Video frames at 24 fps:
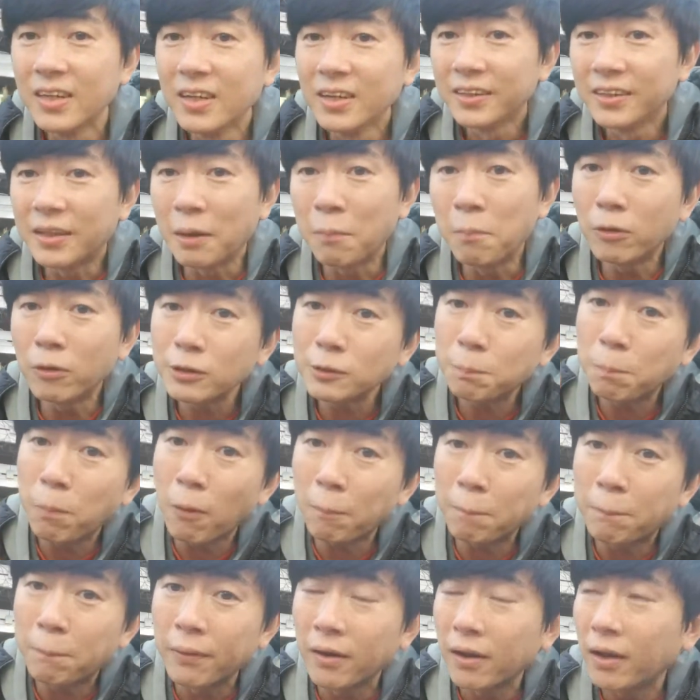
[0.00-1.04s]
The most
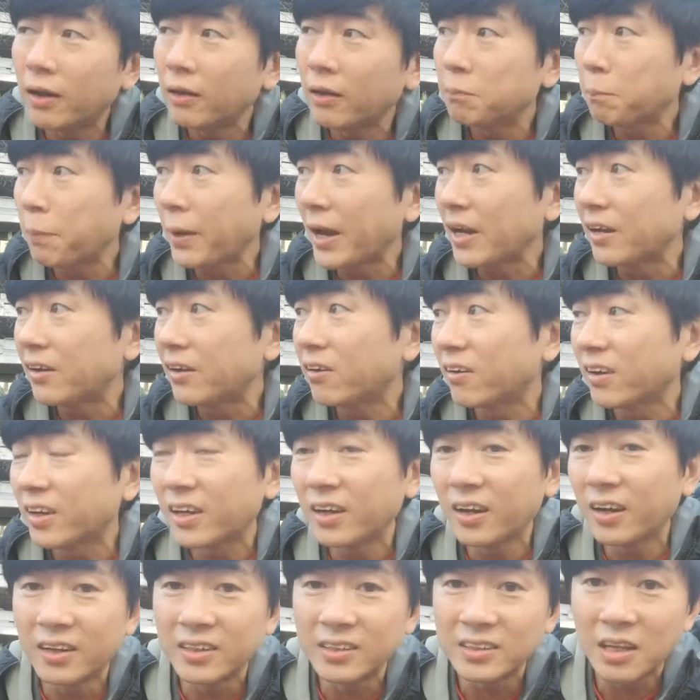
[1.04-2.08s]
popular pet dog
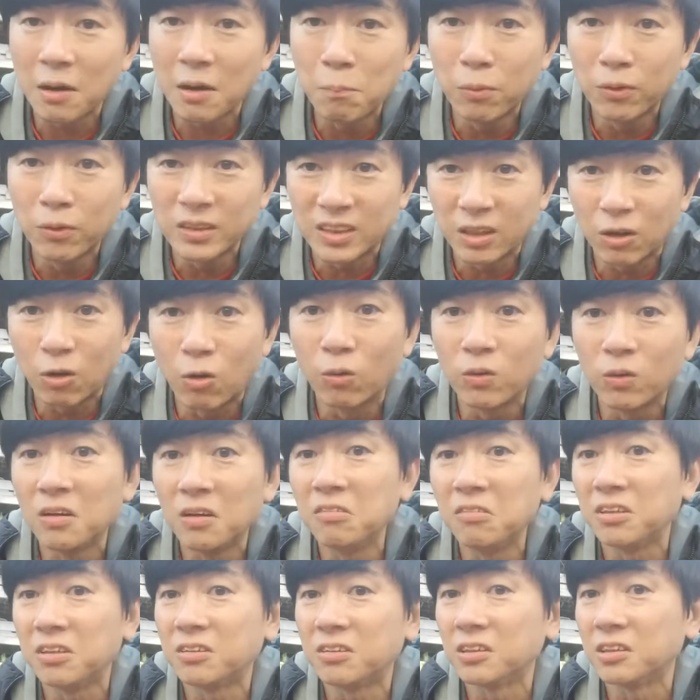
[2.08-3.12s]
here in Istanbul is the
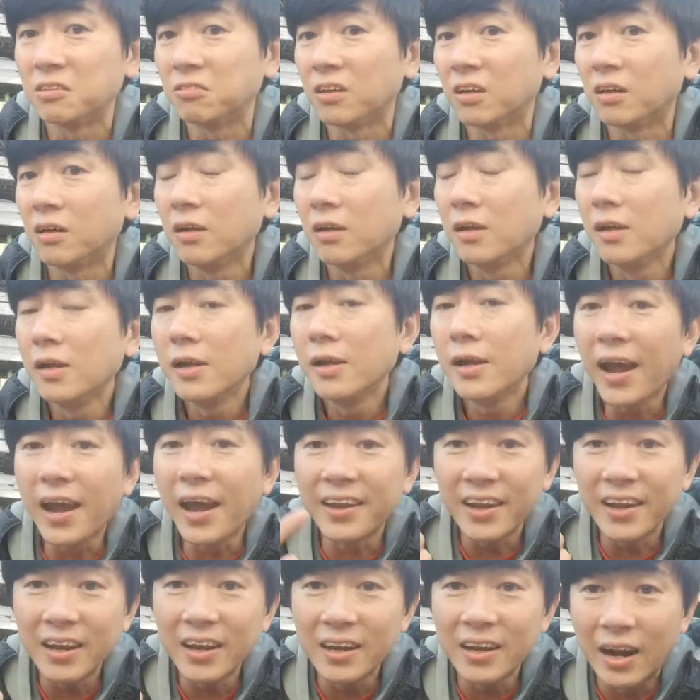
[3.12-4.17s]
Golden Retriever,
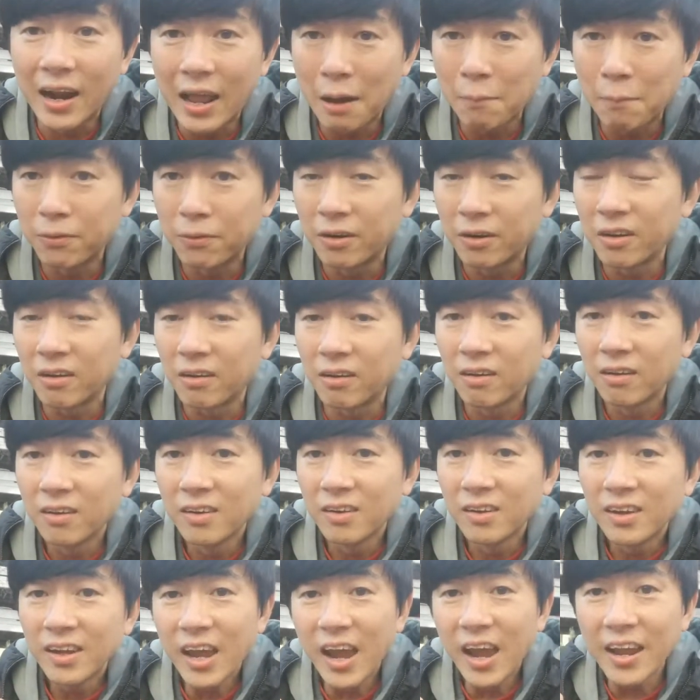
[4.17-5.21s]
and then the Labrador,
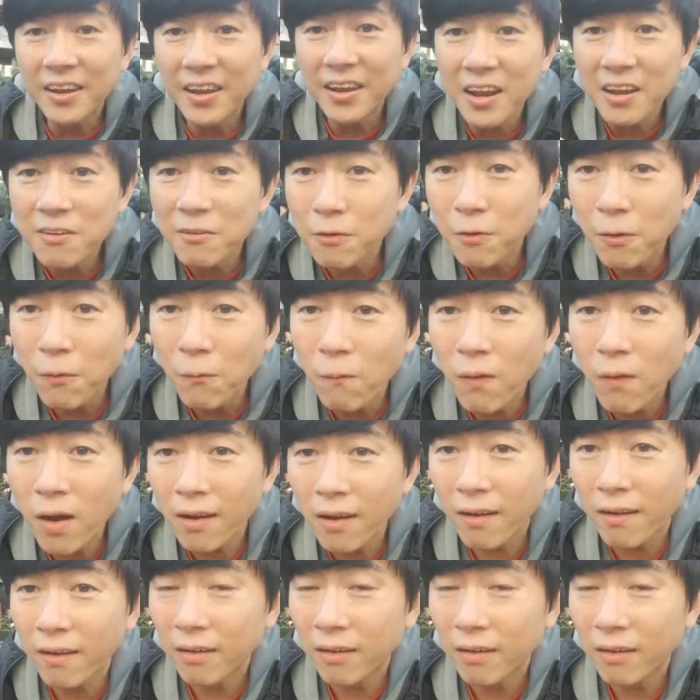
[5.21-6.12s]
and then you know what?